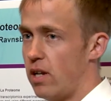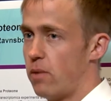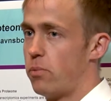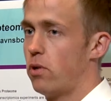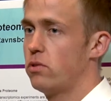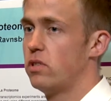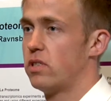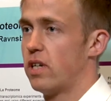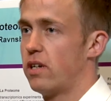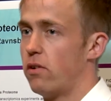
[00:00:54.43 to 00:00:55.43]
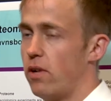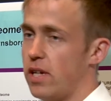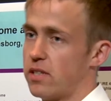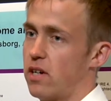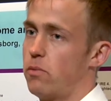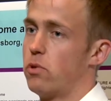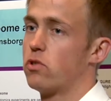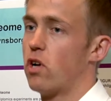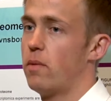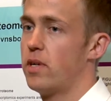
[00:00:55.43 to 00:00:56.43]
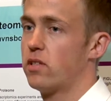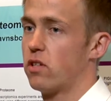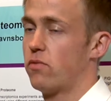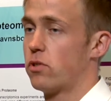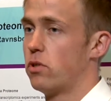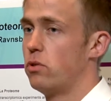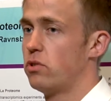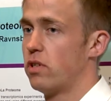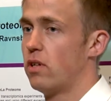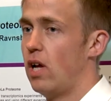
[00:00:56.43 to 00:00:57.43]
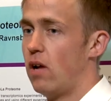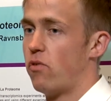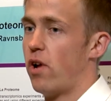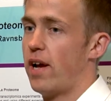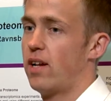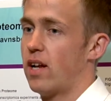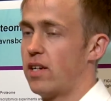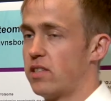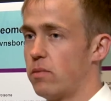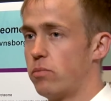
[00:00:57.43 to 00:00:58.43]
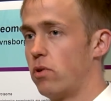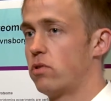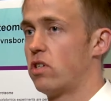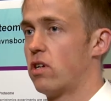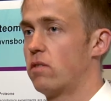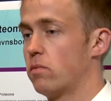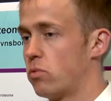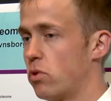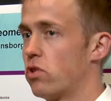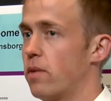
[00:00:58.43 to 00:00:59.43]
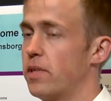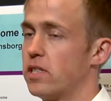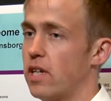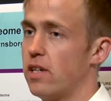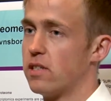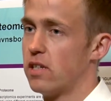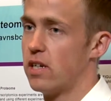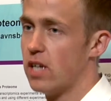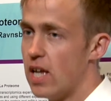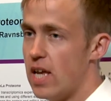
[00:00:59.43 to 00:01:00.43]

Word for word: Now Protein Center is our proteomics software solution for analyzing proteon proteomics dataset.